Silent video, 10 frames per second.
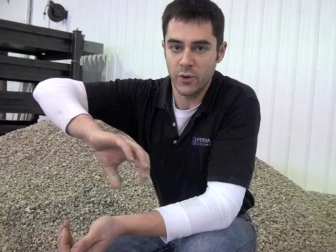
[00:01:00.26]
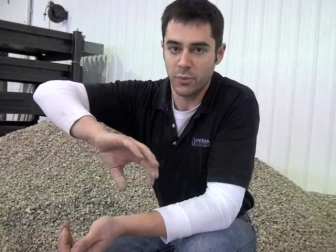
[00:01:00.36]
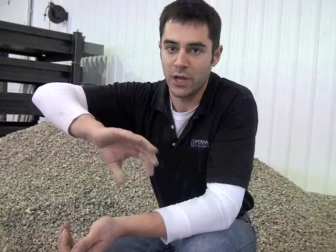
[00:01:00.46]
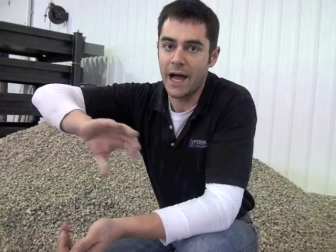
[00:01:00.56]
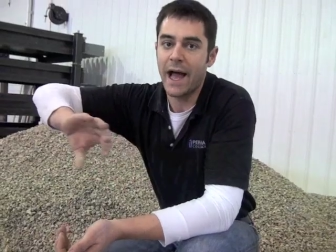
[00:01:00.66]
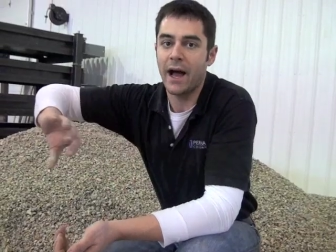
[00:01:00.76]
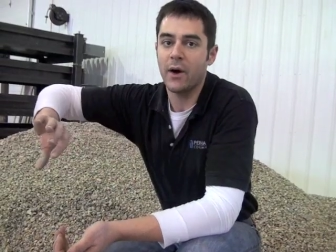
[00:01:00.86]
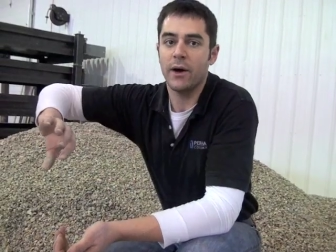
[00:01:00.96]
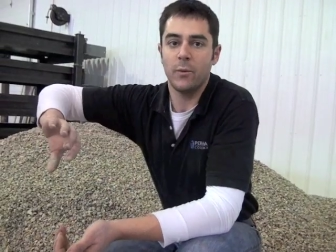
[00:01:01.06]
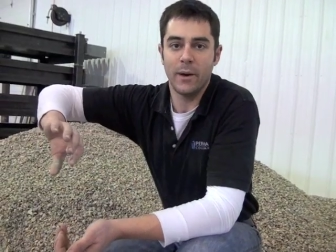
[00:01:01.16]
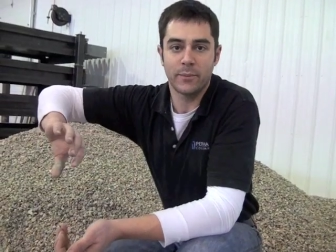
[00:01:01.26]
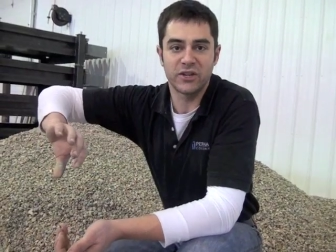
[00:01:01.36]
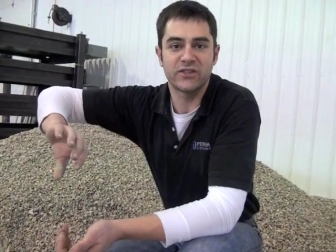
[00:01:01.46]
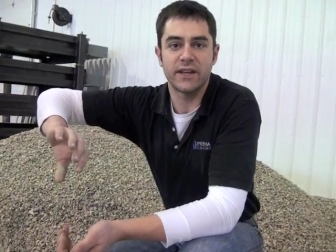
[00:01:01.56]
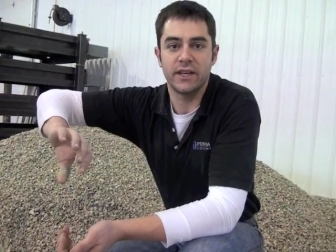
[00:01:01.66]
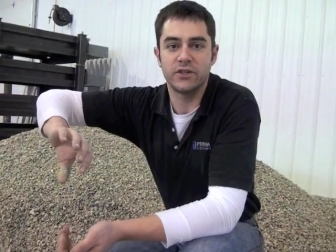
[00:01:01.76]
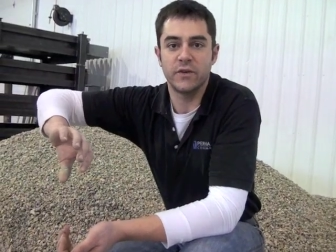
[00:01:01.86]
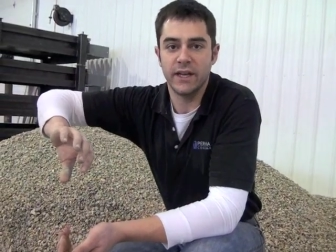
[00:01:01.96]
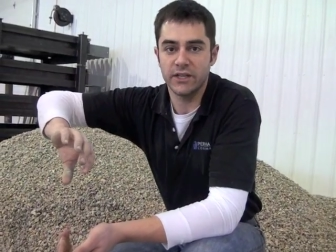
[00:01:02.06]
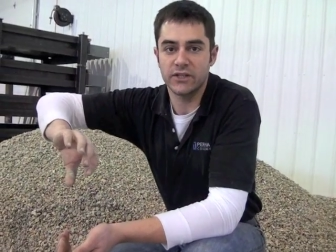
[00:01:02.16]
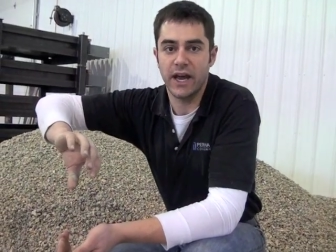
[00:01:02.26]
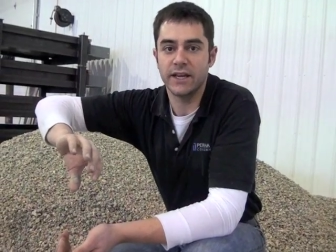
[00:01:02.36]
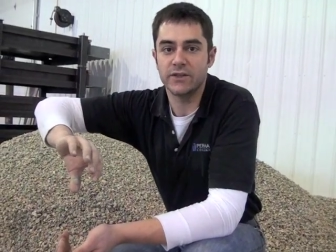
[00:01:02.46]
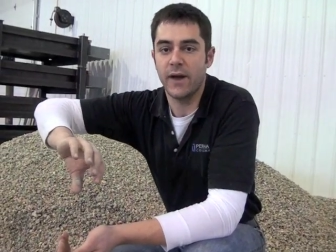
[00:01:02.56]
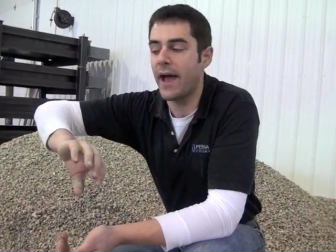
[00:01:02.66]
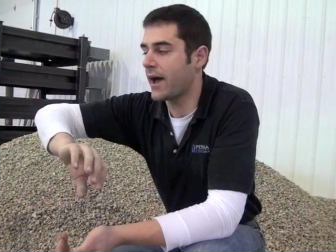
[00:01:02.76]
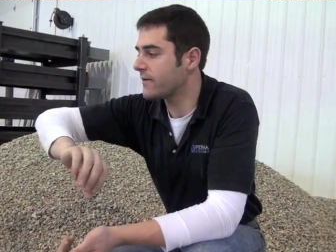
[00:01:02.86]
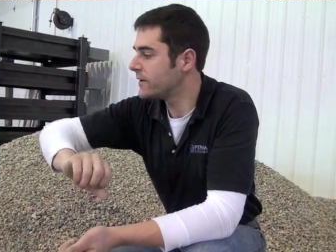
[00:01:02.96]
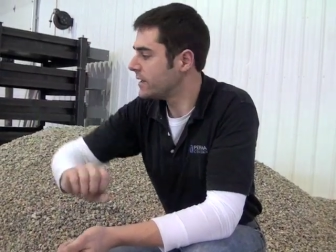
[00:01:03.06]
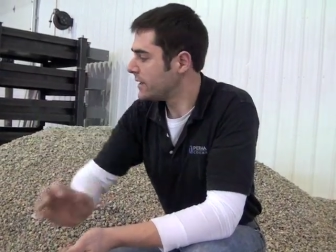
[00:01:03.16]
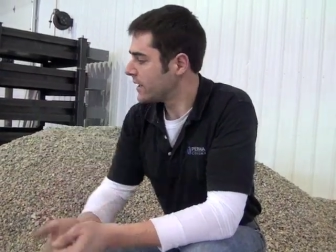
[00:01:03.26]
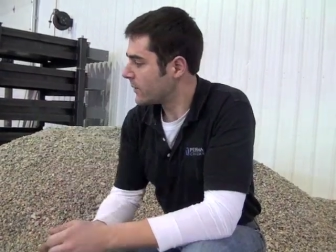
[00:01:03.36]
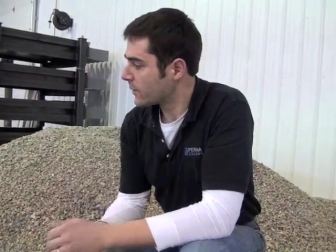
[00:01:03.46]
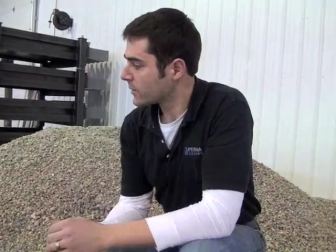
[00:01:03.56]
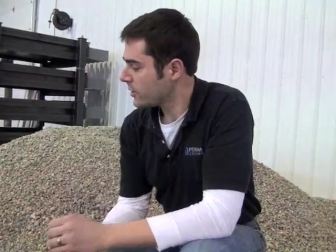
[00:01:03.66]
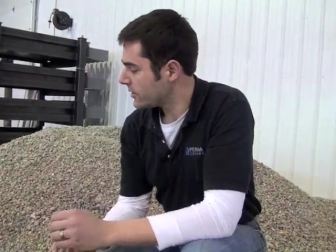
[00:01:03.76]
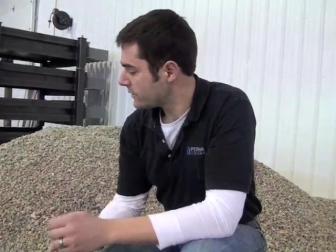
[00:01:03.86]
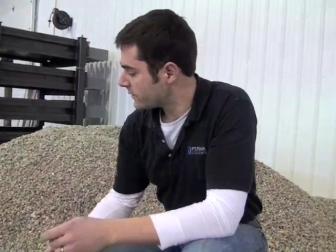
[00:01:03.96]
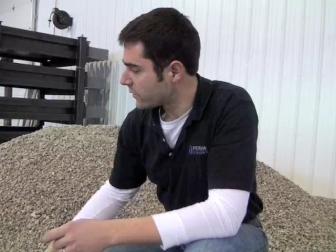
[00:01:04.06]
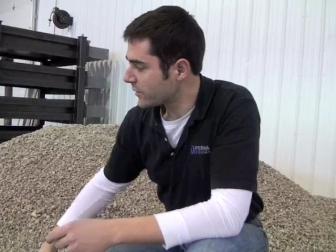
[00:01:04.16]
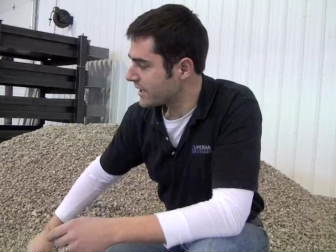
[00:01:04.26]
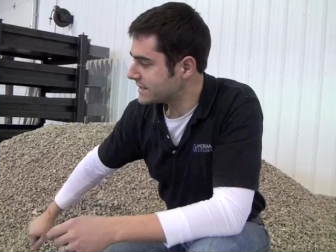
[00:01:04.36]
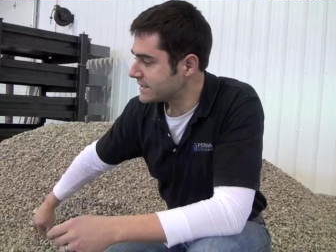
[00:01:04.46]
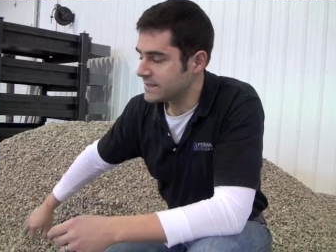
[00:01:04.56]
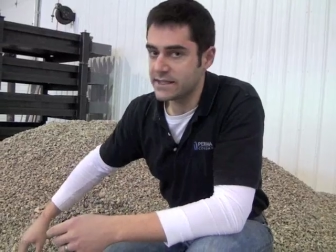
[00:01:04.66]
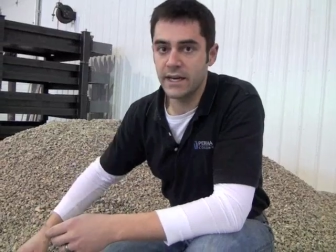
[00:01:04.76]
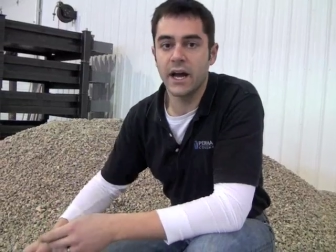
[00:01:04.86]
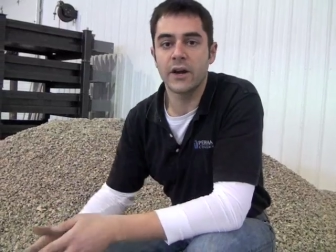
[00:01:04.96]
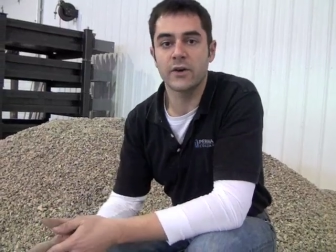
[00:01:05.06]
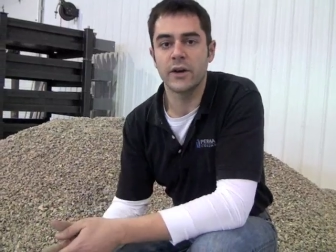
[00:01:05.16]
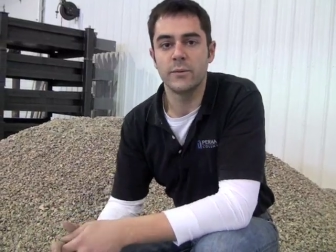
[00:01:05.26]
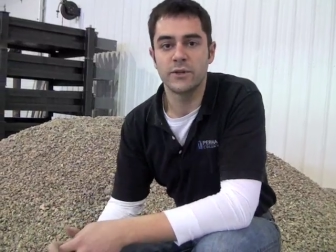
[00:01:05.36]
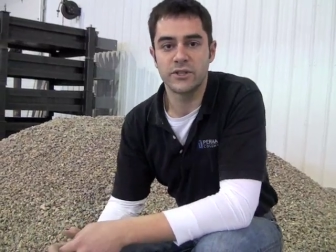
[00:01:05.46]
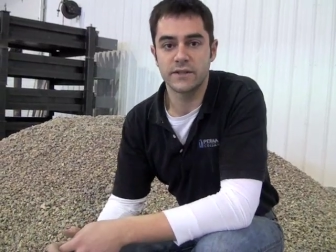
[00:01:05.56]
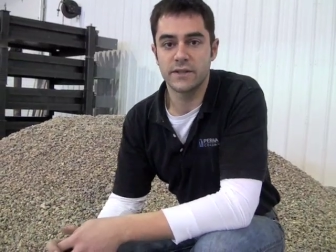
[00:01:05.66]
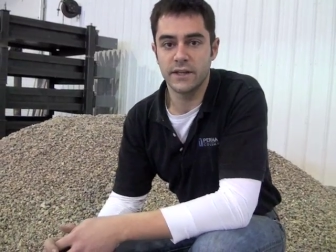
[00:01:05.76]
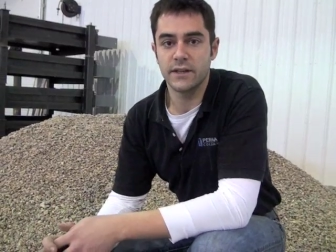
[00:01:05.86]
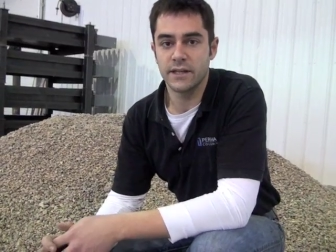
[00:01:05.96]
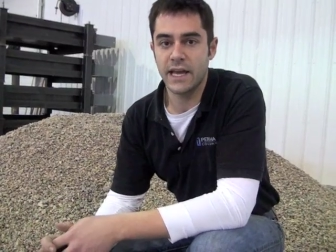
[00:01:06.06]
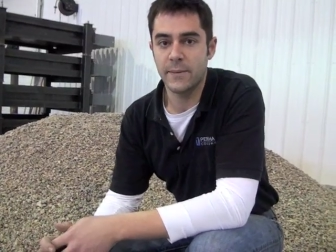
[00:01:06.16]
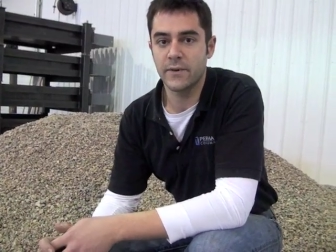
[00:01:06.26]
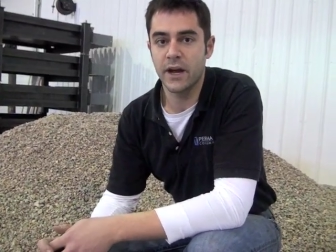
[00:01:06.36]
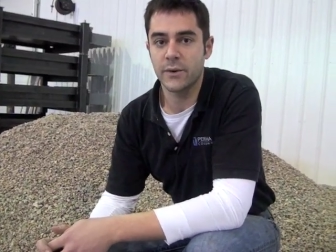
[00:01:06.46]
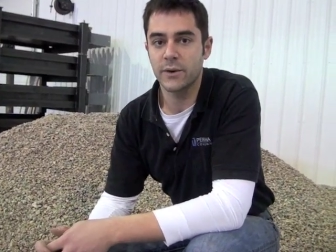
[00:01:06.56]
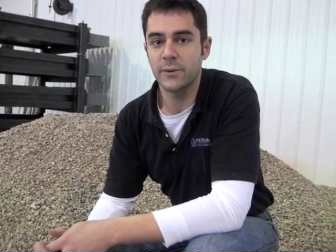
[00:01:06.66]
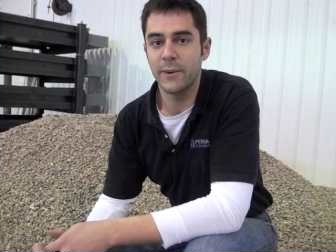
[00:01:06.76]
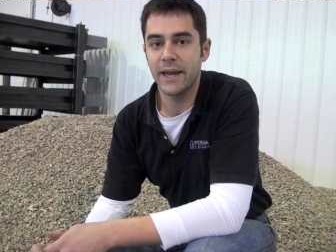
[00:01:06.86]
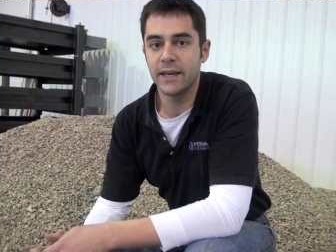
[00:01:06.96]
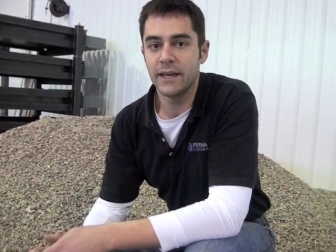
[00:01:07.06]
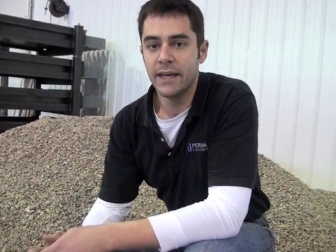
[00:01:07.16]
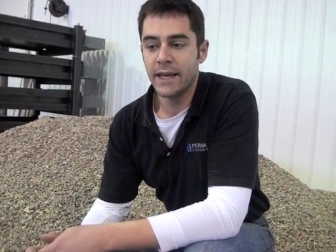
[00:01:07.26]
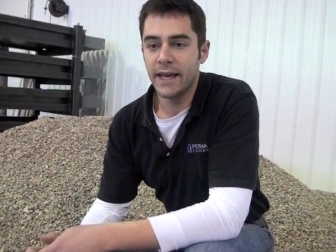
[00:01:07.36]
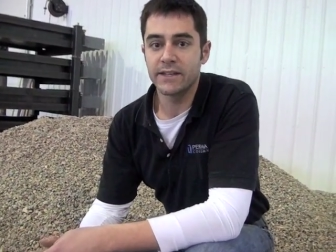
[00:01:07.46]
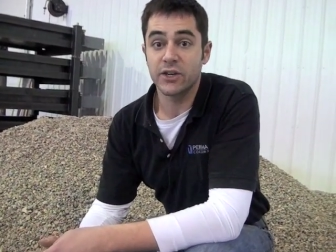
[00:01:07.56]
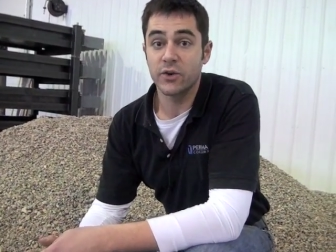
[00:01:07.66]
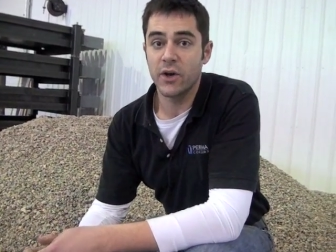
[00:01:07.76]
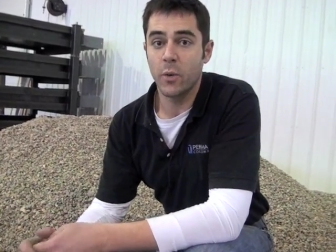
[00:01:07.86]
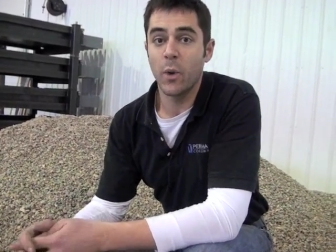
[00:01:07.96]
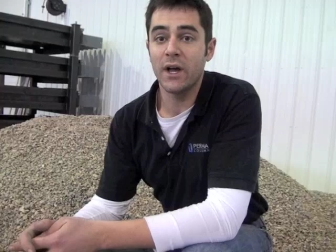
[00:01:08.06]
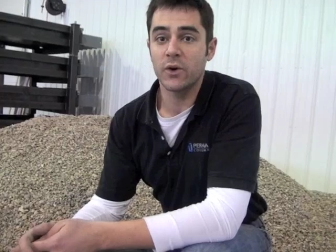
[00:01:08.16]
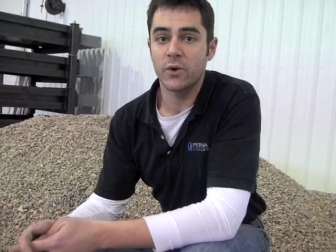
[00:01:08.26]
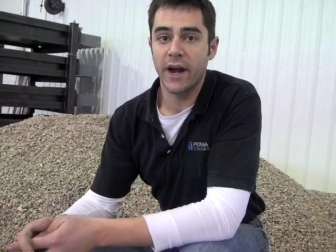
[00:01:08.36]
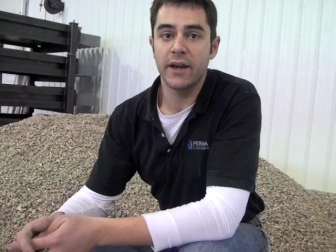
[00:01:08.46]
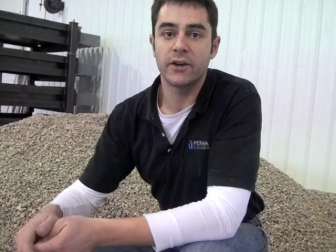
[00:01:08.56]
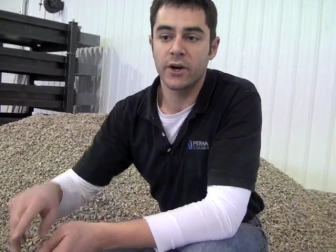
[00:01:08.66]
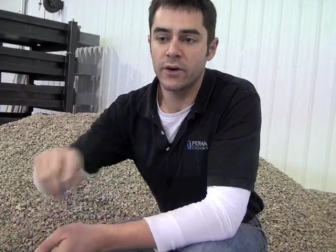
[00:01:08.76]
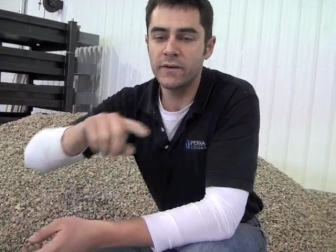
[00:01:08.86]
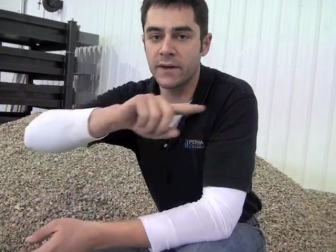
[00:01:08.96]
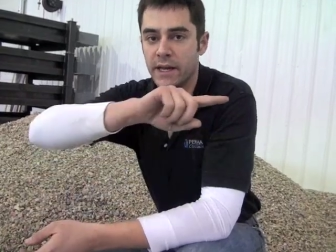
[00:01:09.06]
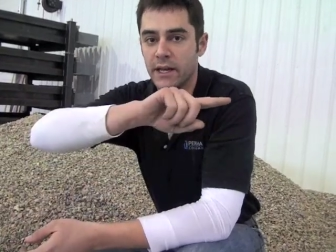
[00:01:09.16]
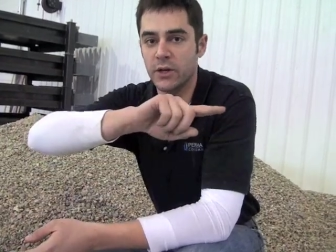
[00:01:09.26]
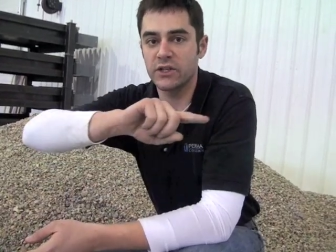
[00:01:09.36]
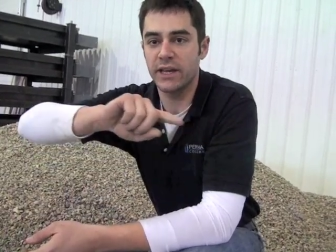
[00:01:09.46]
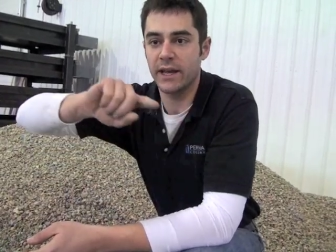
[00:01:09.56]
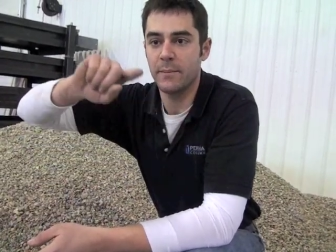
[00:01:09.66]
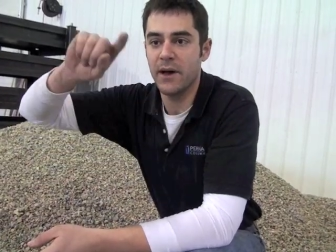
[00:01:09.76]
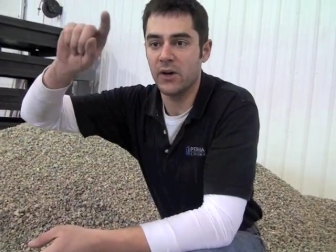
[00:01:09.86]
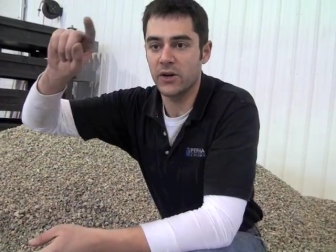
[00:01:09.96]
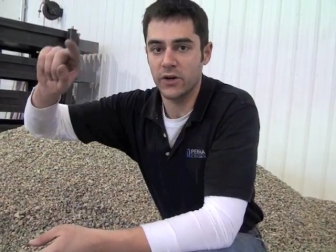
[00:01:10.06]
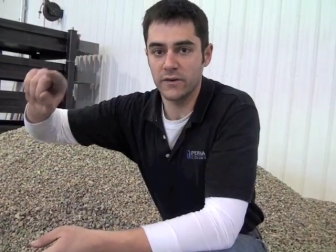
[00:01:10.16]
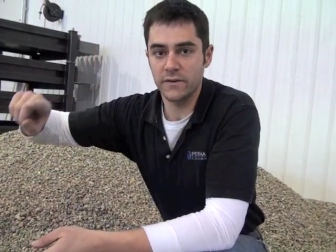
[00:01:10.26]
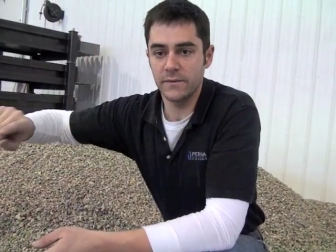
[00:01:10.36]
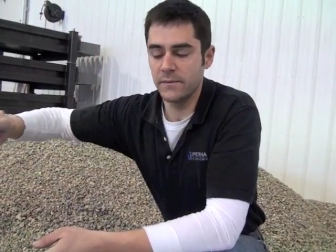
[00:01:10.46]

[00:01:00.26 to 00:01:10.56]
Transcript: you plot out what percentage of each size you have. And what we're looking for with SCC concrete, which is the, the type of concrete we make, is a, a well-graded curve. It looks like a bell curve.